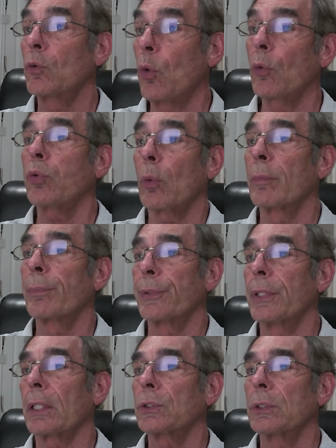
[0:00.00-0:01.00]
growth hormone
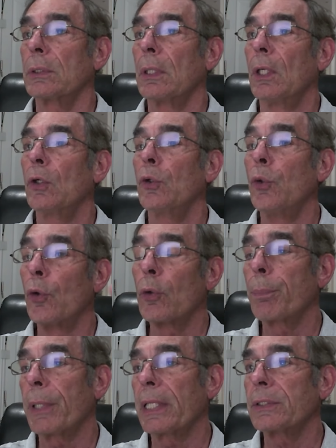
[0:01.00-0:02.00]
production,
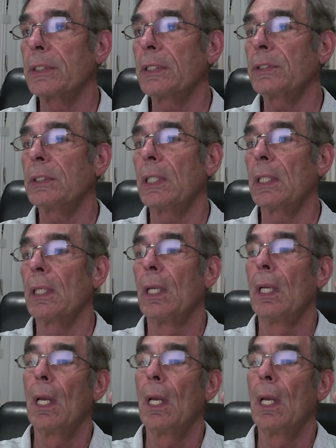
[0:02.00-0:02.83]
neuroplasticity,